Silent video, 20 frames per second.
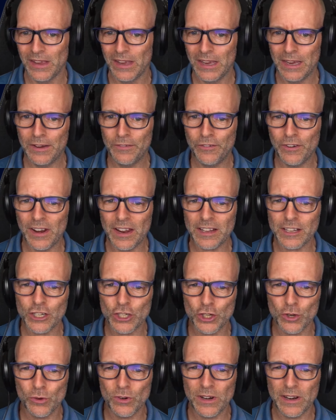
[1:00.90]
If you like the
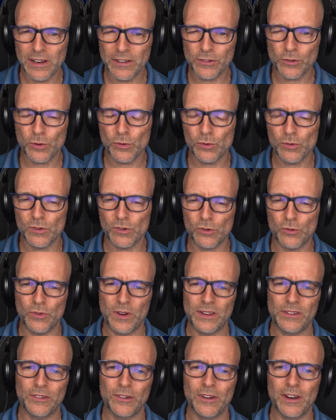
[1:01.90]
show, then let's go
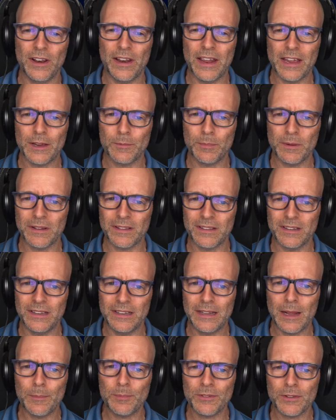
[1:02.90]
crazy on the like button.
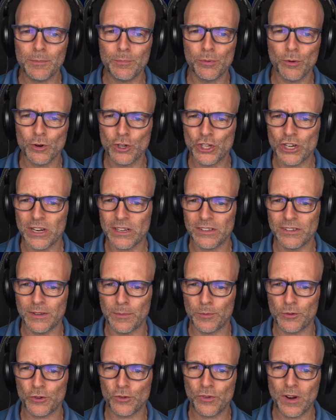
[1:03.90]
It helps the project,
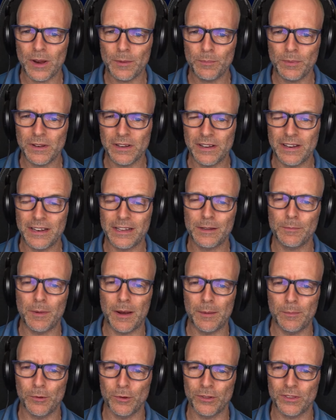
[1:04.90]
subscribe and click the
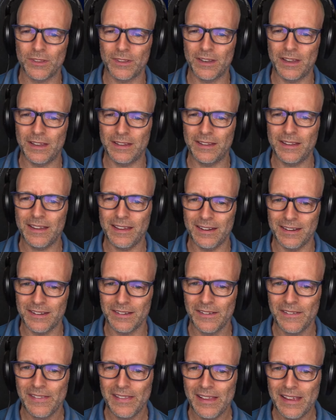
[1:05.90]
bell button at the end.
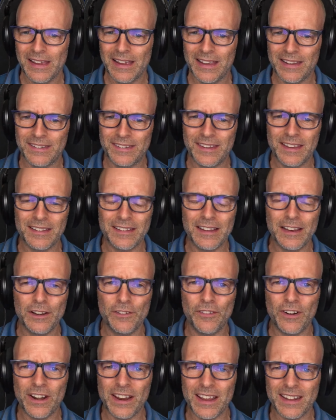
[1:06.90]
And stay until the
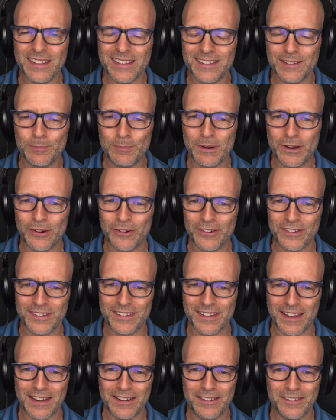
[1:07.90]
very end, because
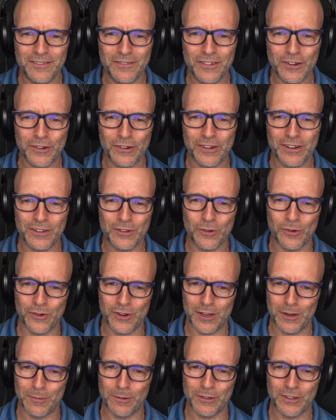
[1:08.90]
then we're gonna
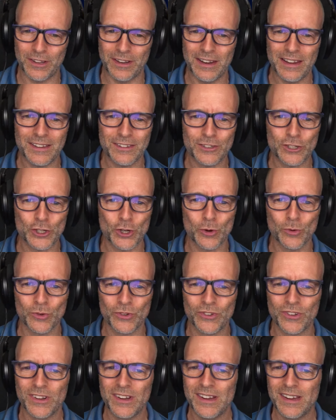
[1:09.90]
talk about the next
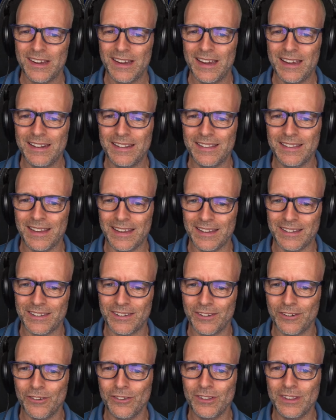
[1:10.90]
shows and
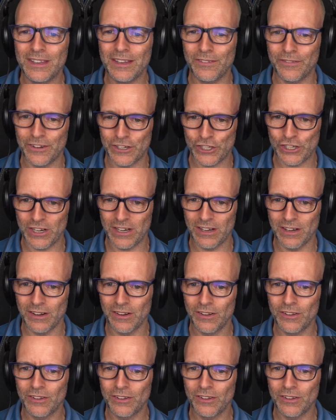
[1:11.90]
dates on DeFiChain.